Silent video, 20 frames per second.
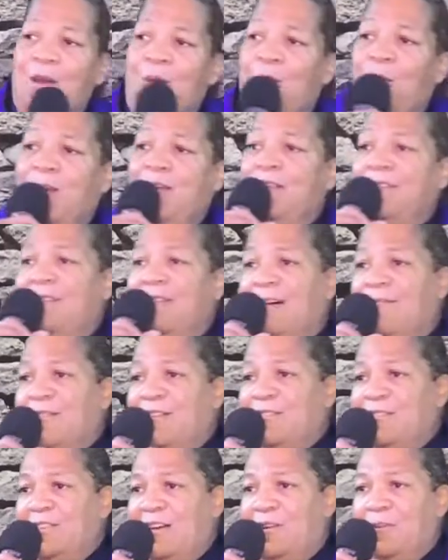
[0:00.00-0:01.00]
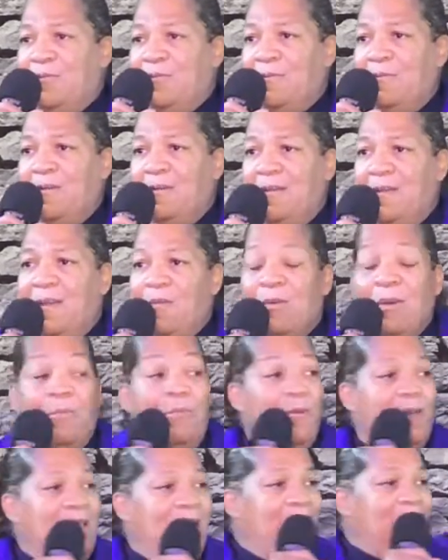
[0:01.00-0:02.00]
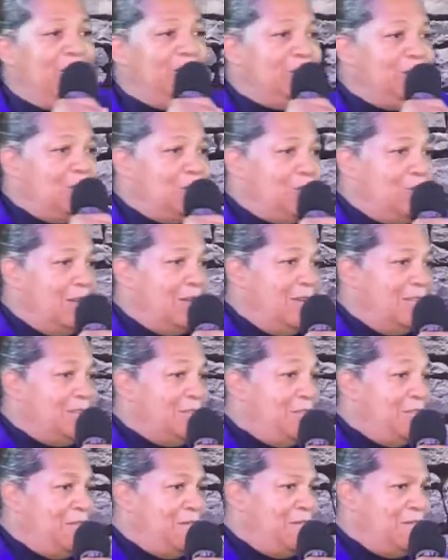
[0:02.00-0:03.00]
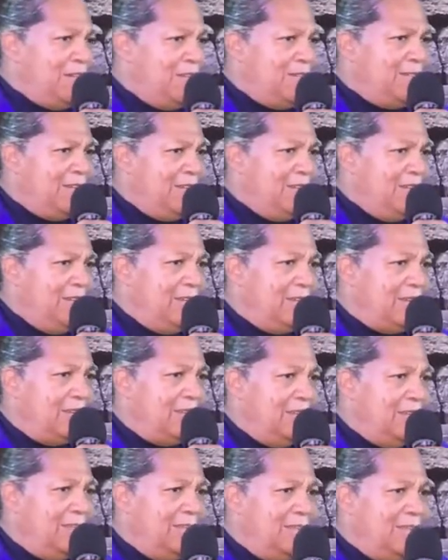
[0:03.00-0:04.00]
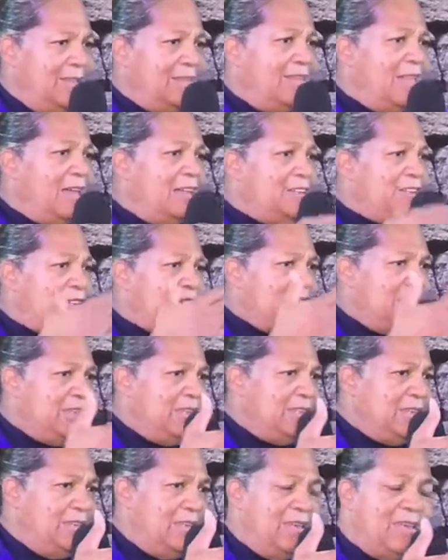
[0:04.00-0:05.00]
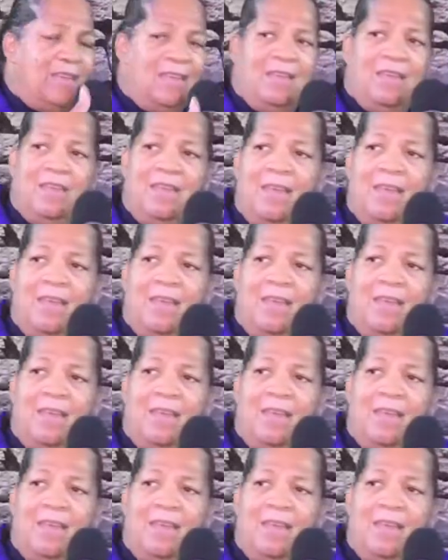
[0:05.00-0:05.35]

We never know but we endure to the very end, like she did.